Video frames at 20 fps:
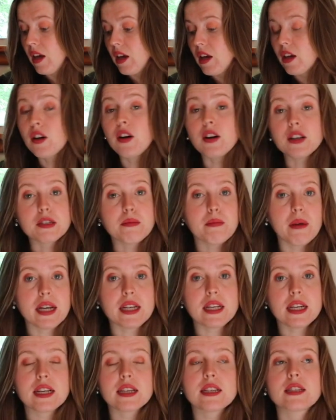
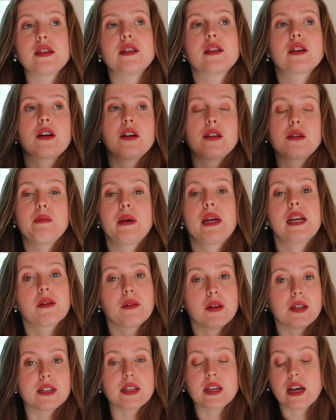cosmetics. So the cosmetic
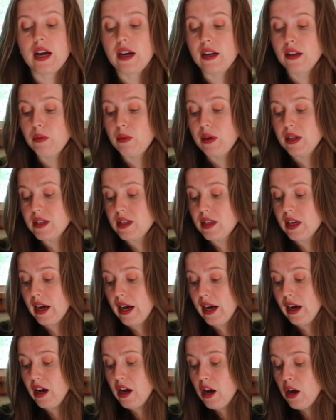ones are kind of the ones that
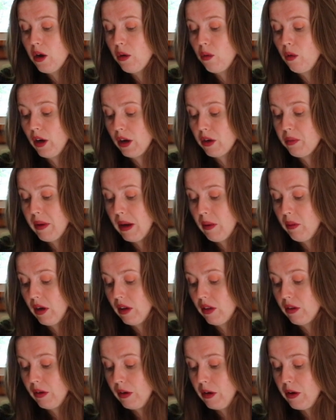I work my way
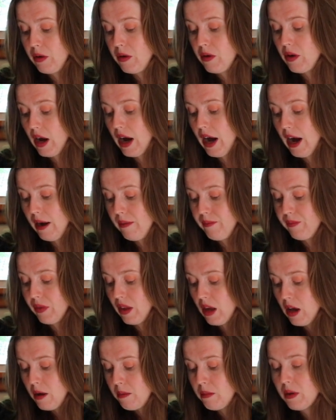through. But
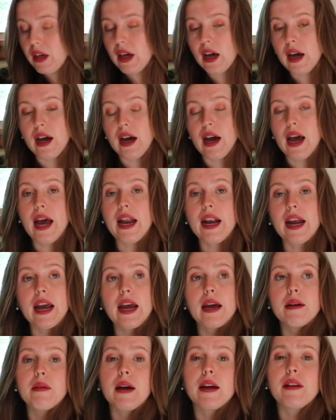yeah, and
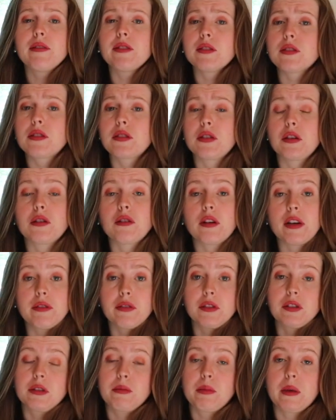I feel so
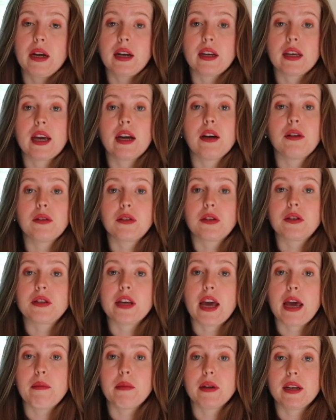grateful to be able to get all those
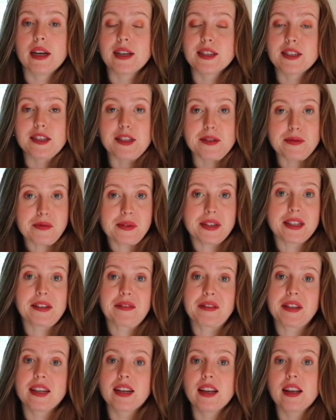hand-me-downs. It's really,
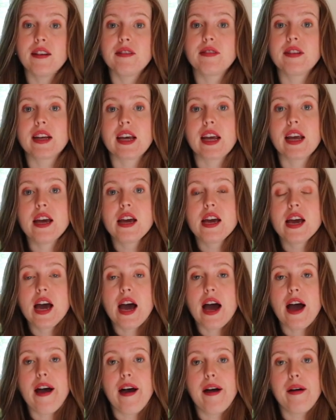really lovely.
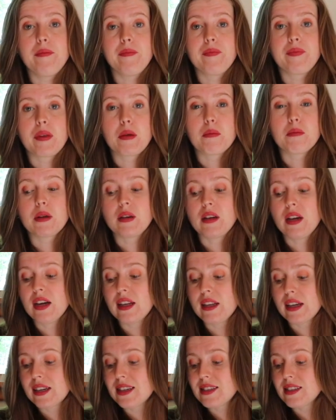But yeah,
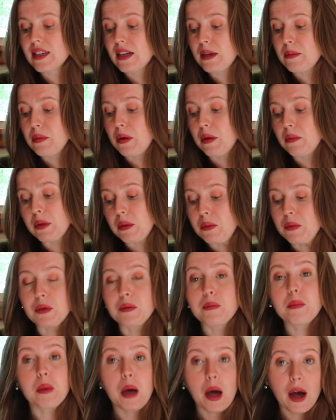like I said, I probably
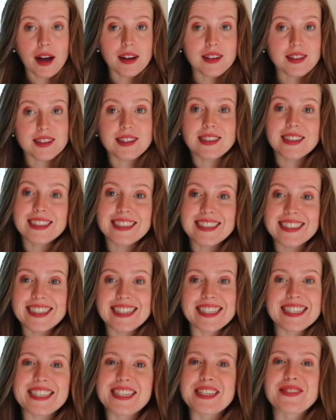wouldn't purchase these
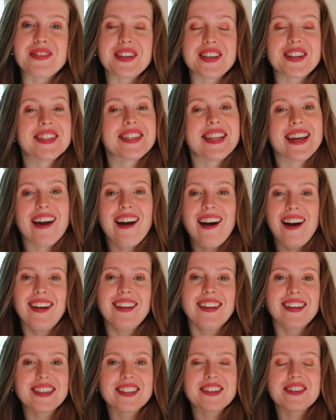things just because they are
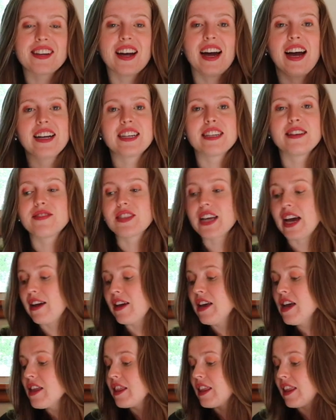luxury items.
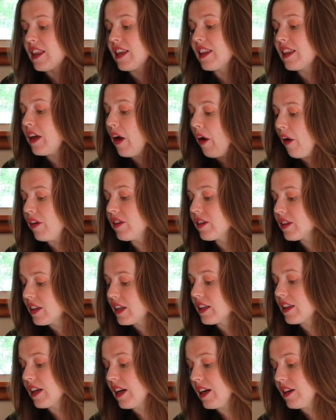The only
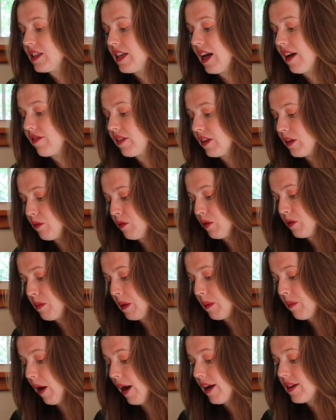thing that I definitely would be
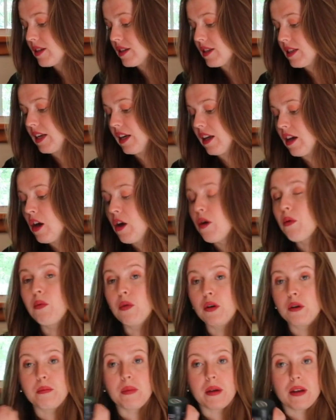purchasing
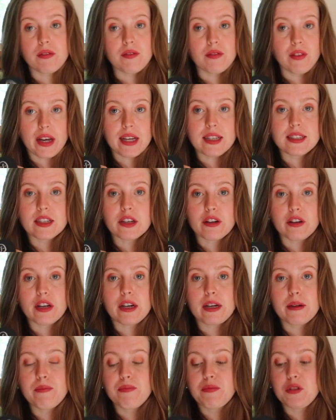would be face
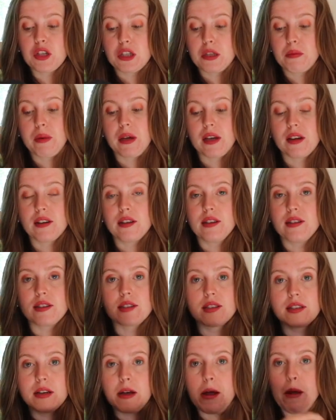cream, just
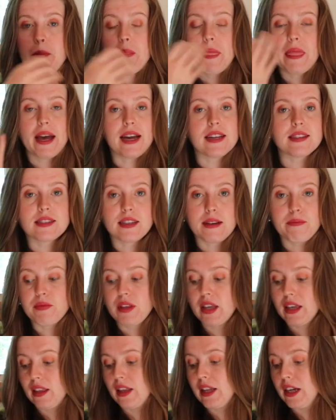because that's
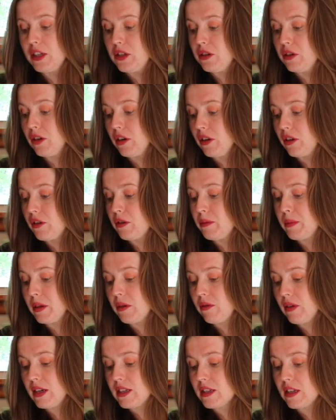something that I do go through, but the
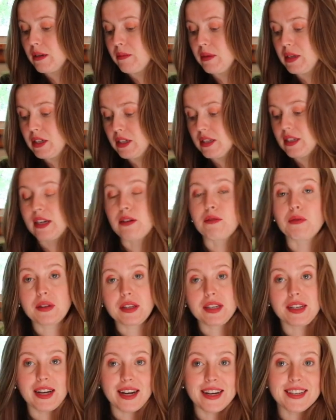rest of them are just like
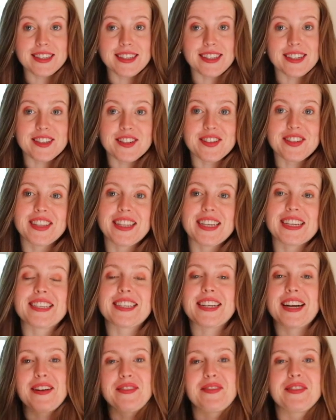really nice luxury things
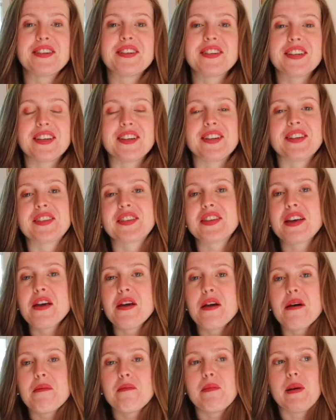that I will use.
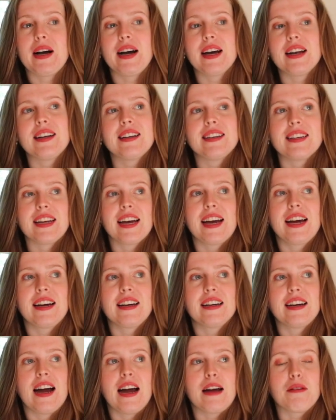But yeah,
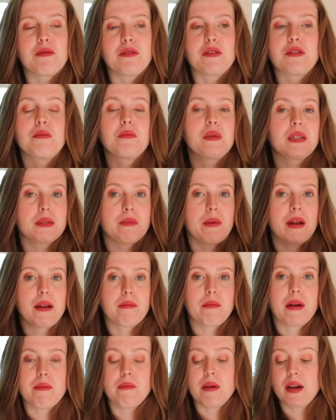I wouldn't be spending
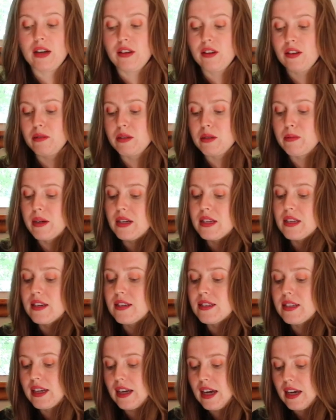my money on them, especially
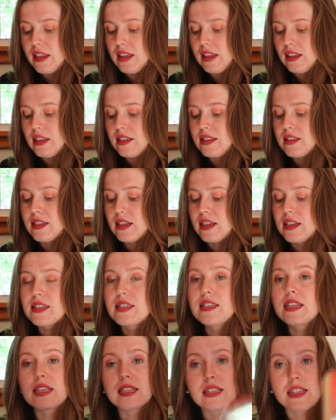because like I think this is like a
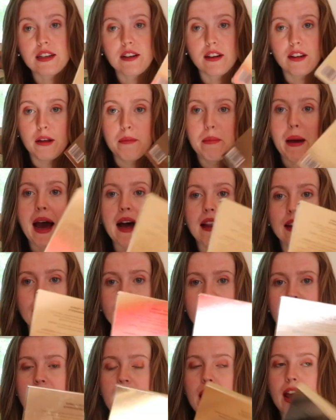$60
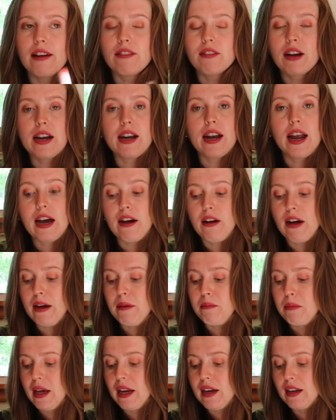palette, and right now
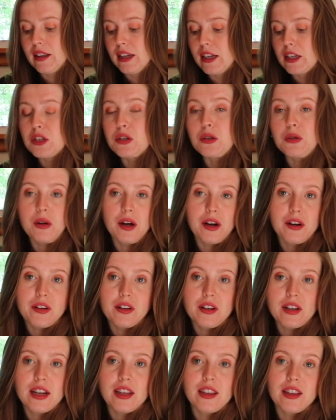I'm getting like
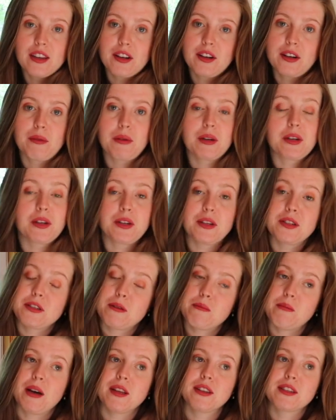$231 a
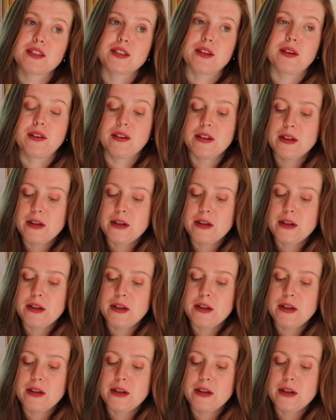month, so